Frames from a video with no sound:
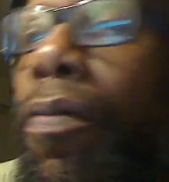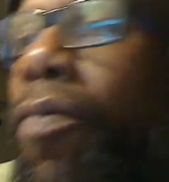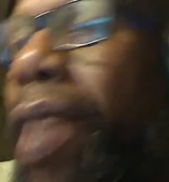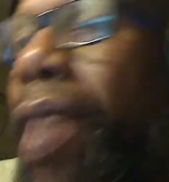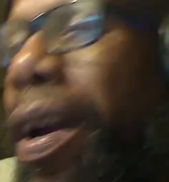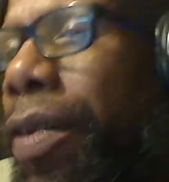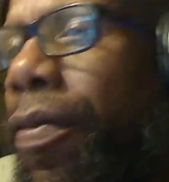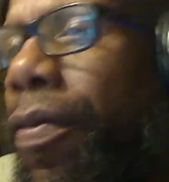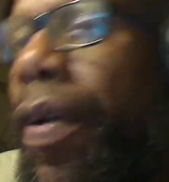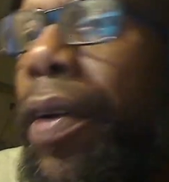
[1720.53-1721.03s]

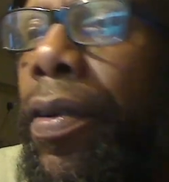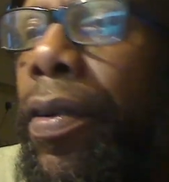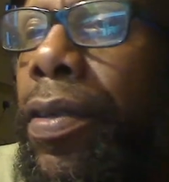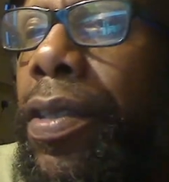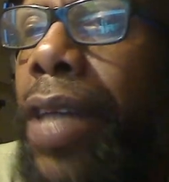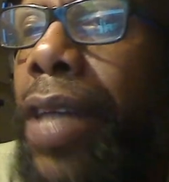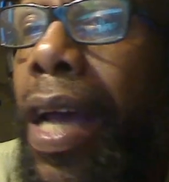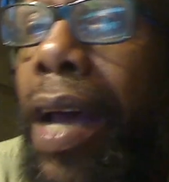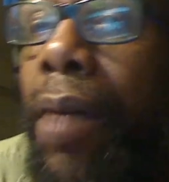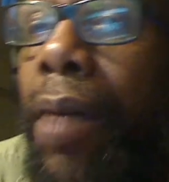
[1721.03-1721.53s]
right around the
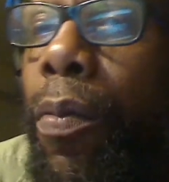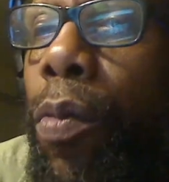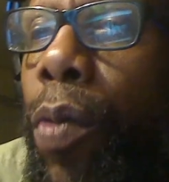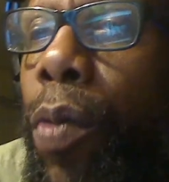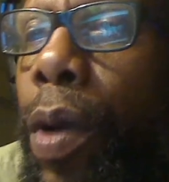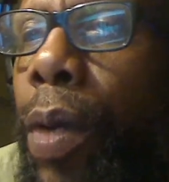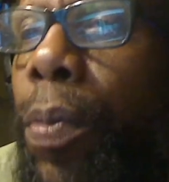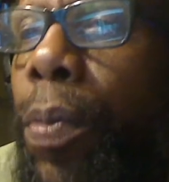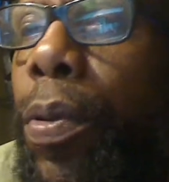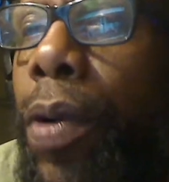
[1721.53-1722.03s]
time
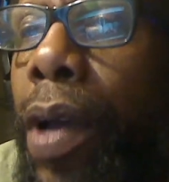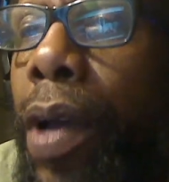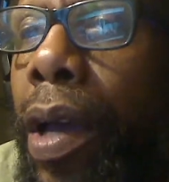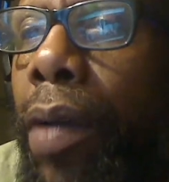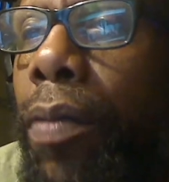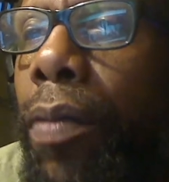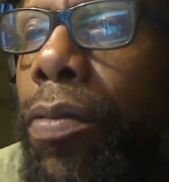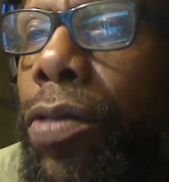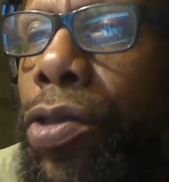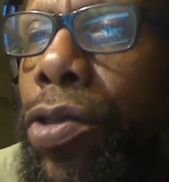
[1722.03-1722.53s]
we were
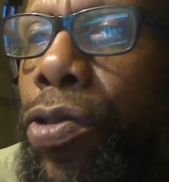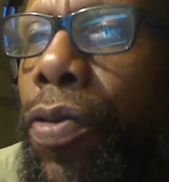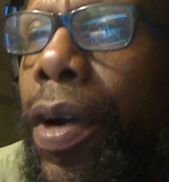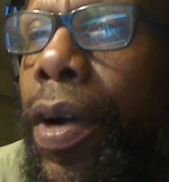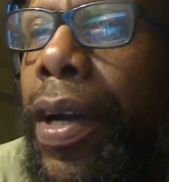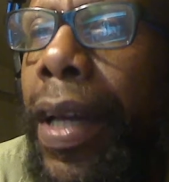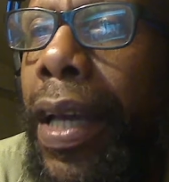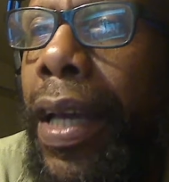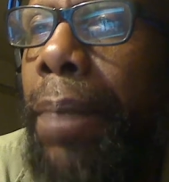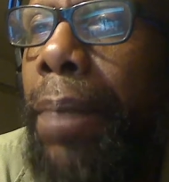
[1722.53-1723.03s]

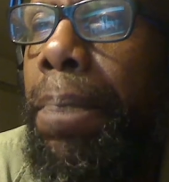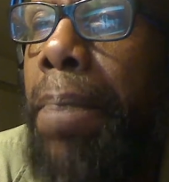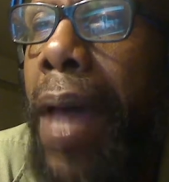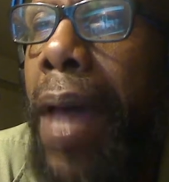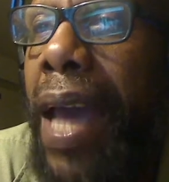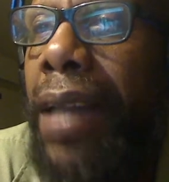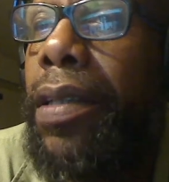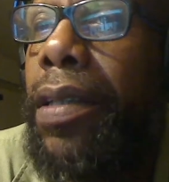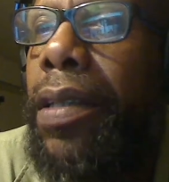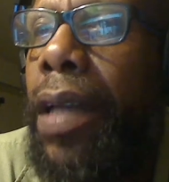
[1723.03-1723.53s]
trying to get
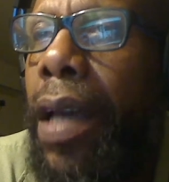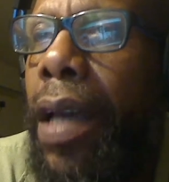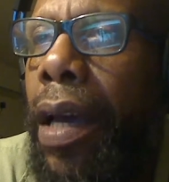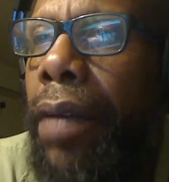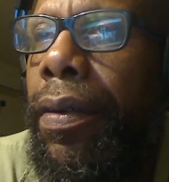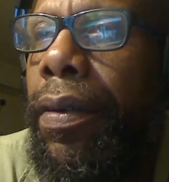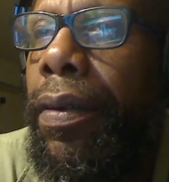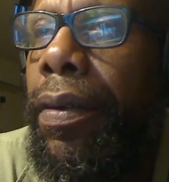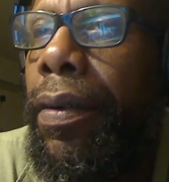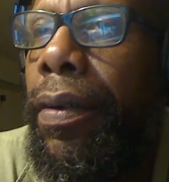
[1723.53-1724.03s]
back
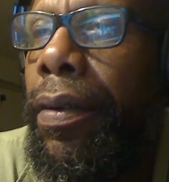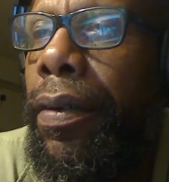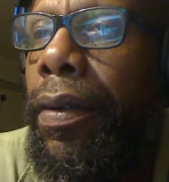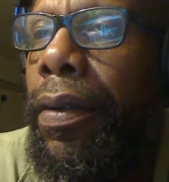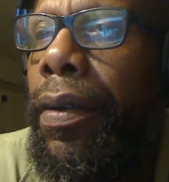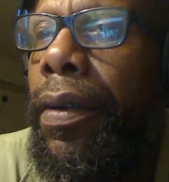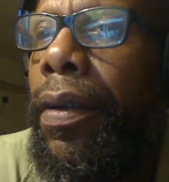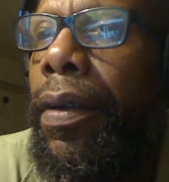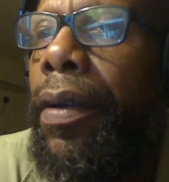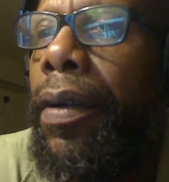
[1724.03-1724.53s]
together,
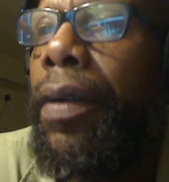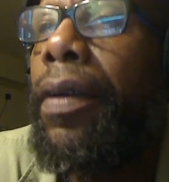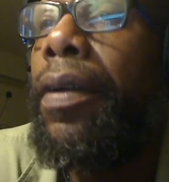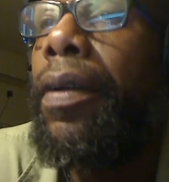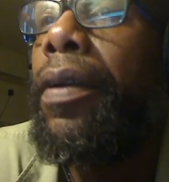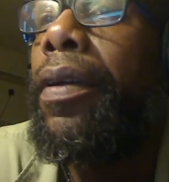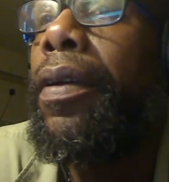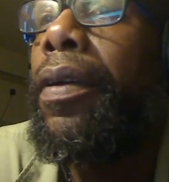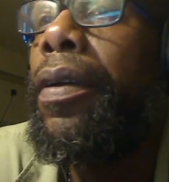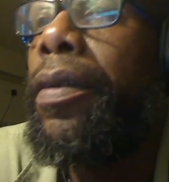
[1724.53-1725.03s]

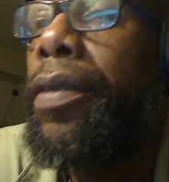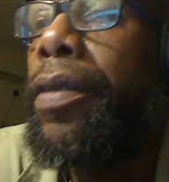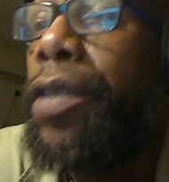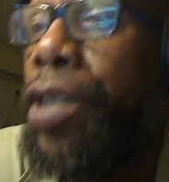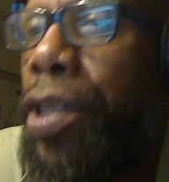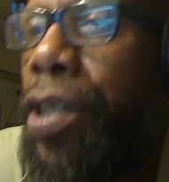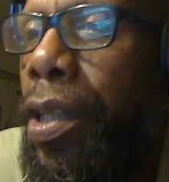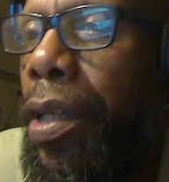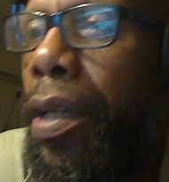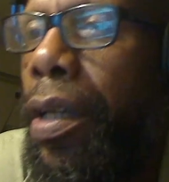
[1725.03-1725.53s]

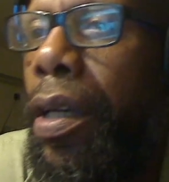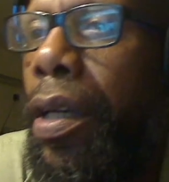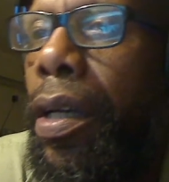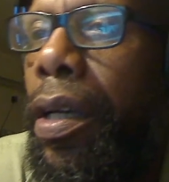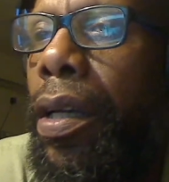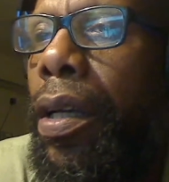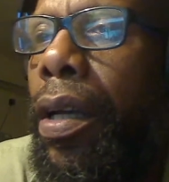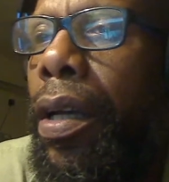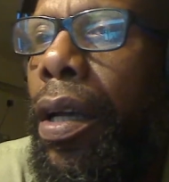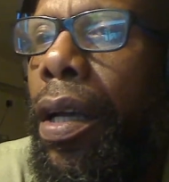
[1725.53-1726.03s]

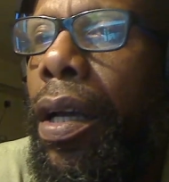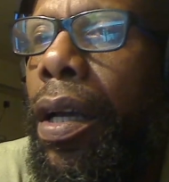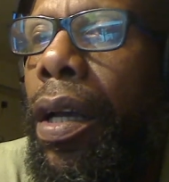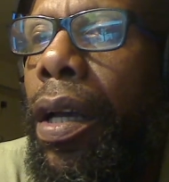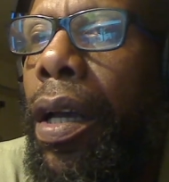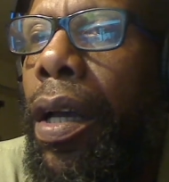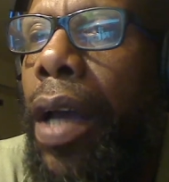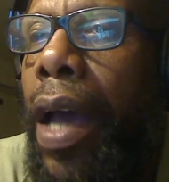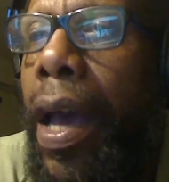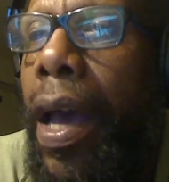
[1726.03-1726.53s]
she
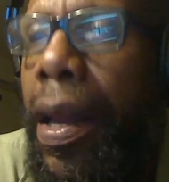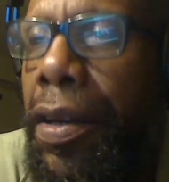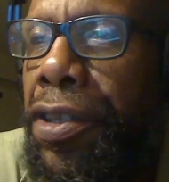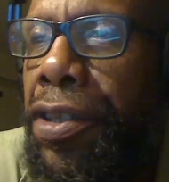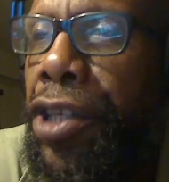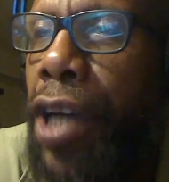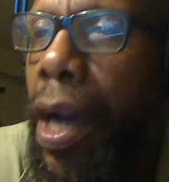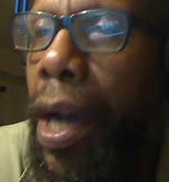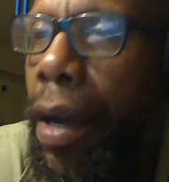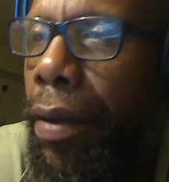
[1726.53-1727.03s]
had a
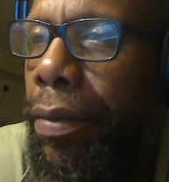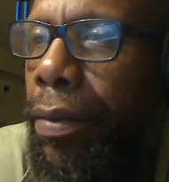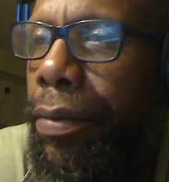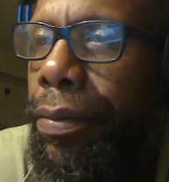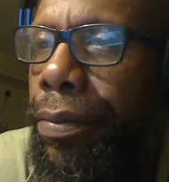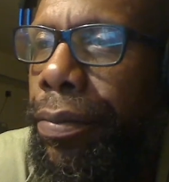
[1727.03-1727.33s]
child.